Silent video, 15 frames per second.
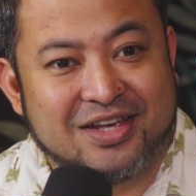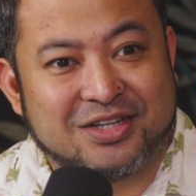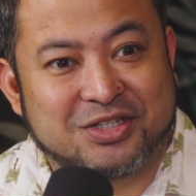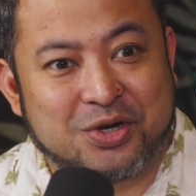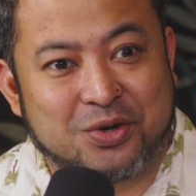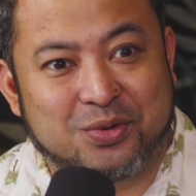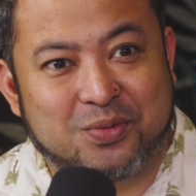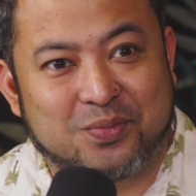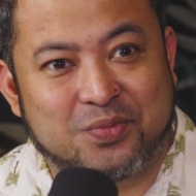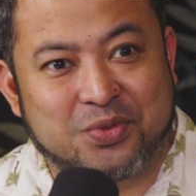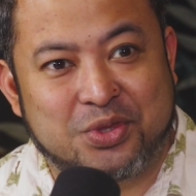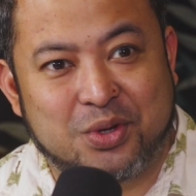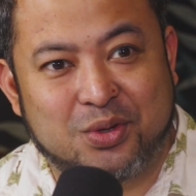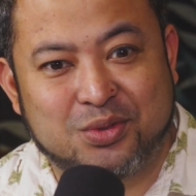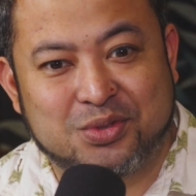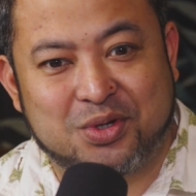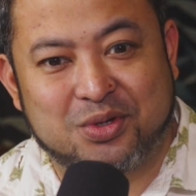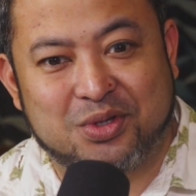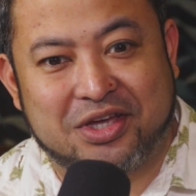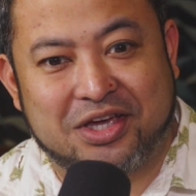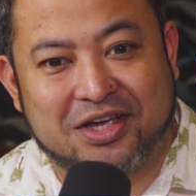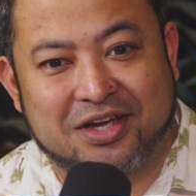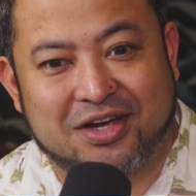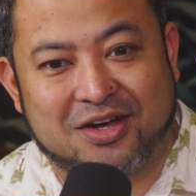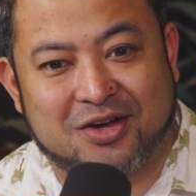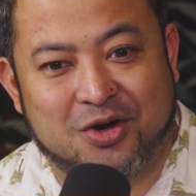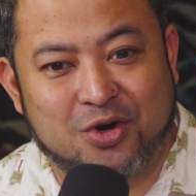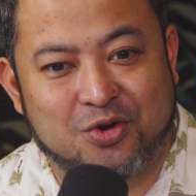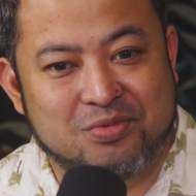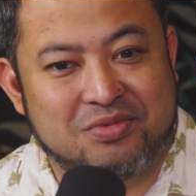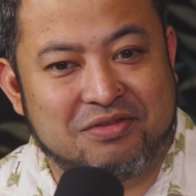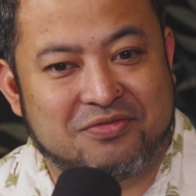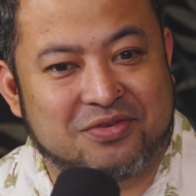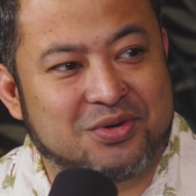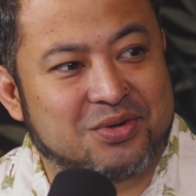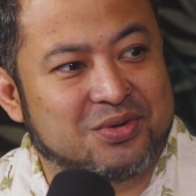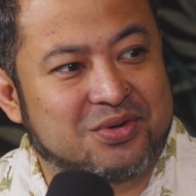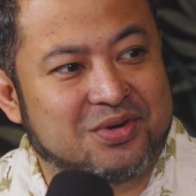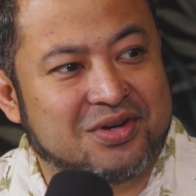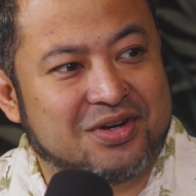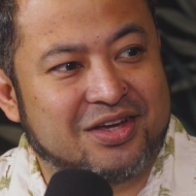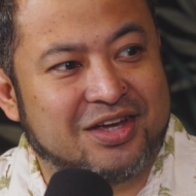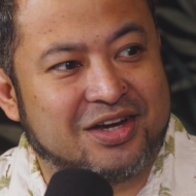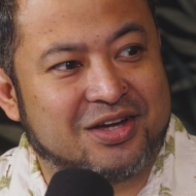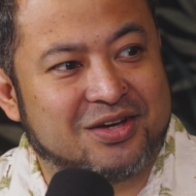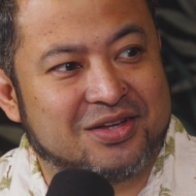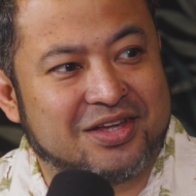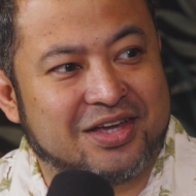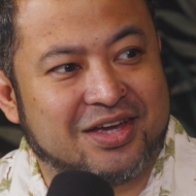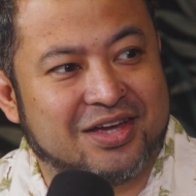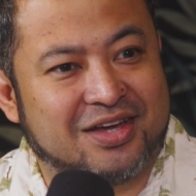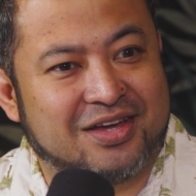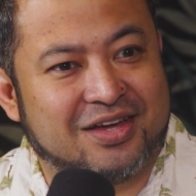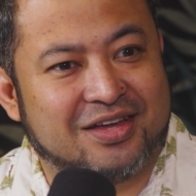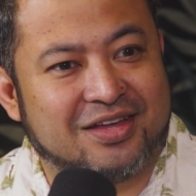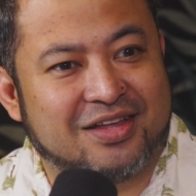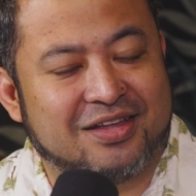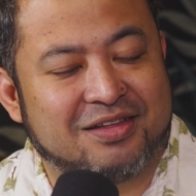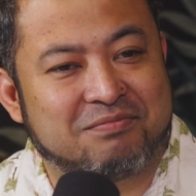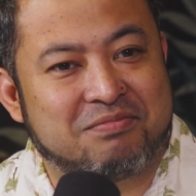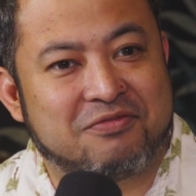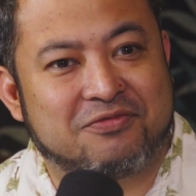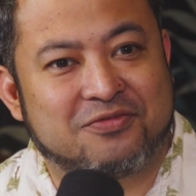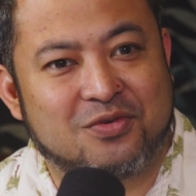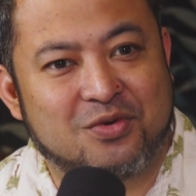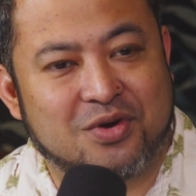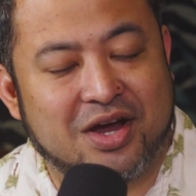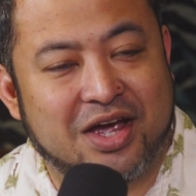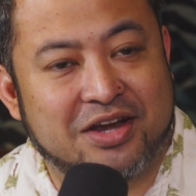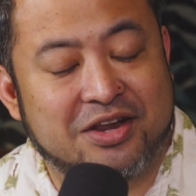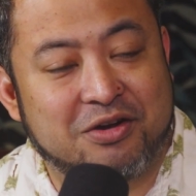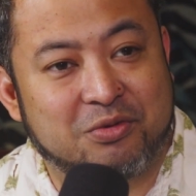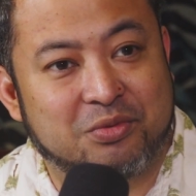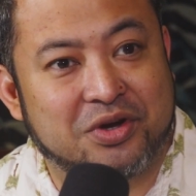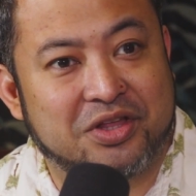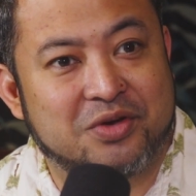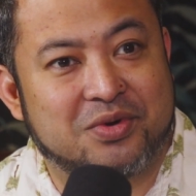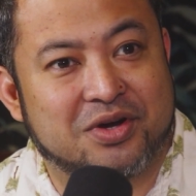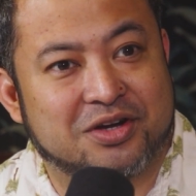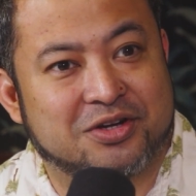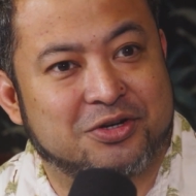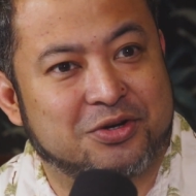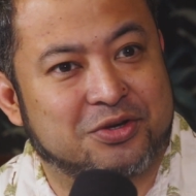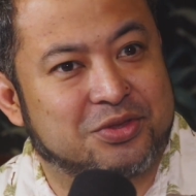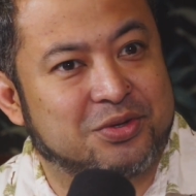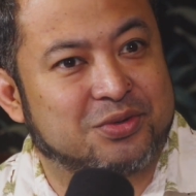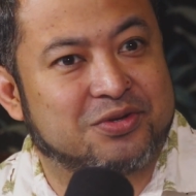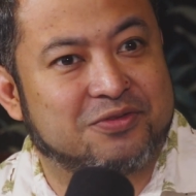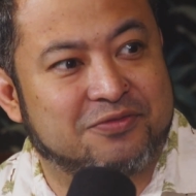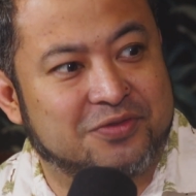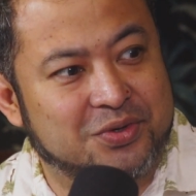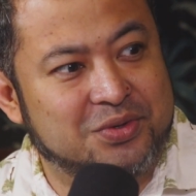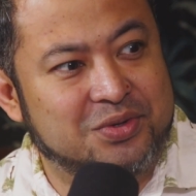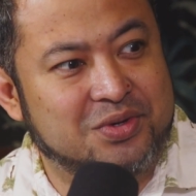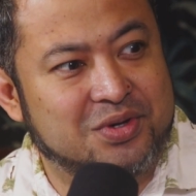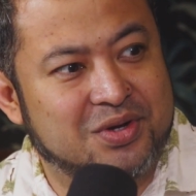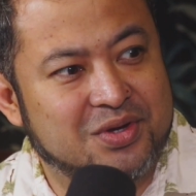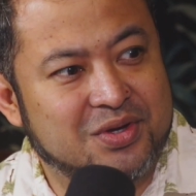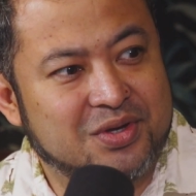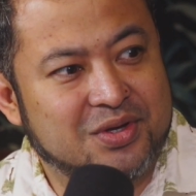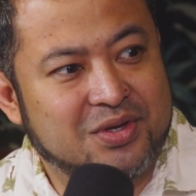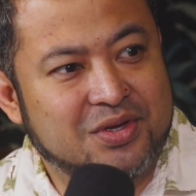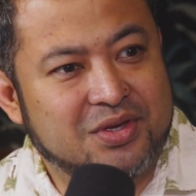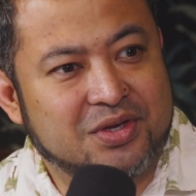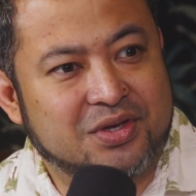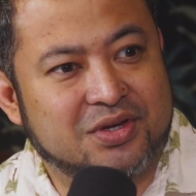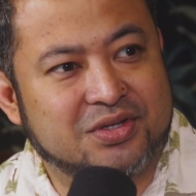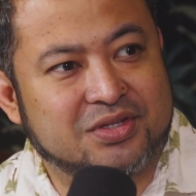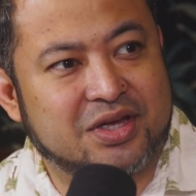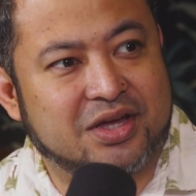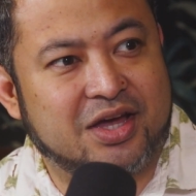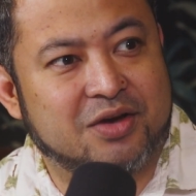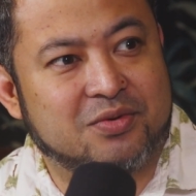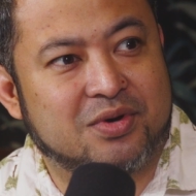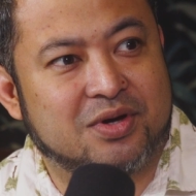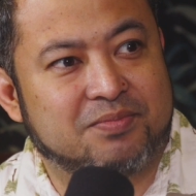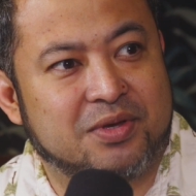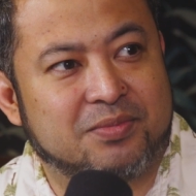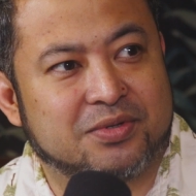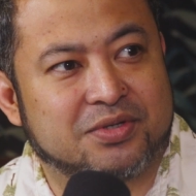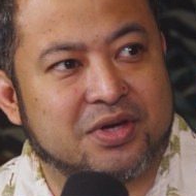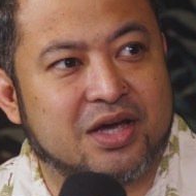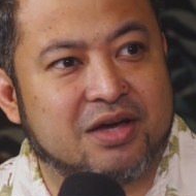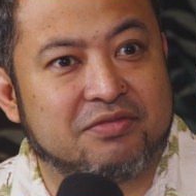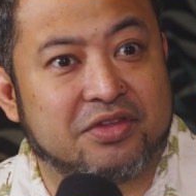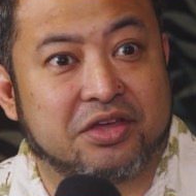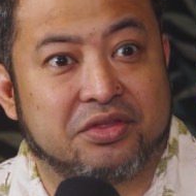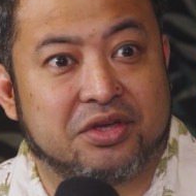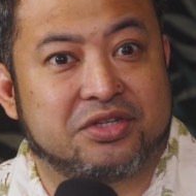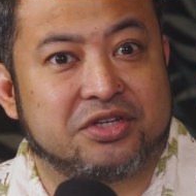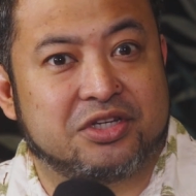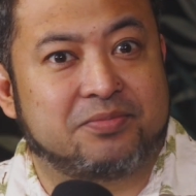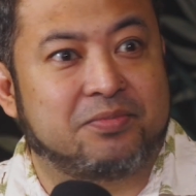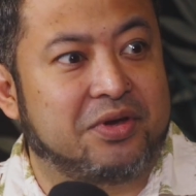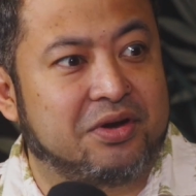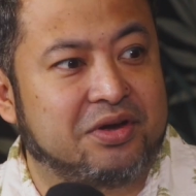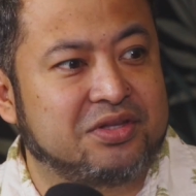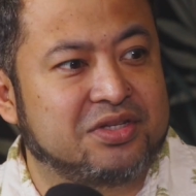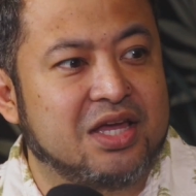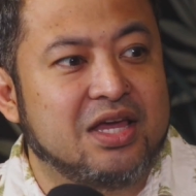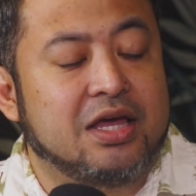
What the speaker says: So those are like homey food. Like before I didn't really want to cook those food. Because like I want people to have like this experience.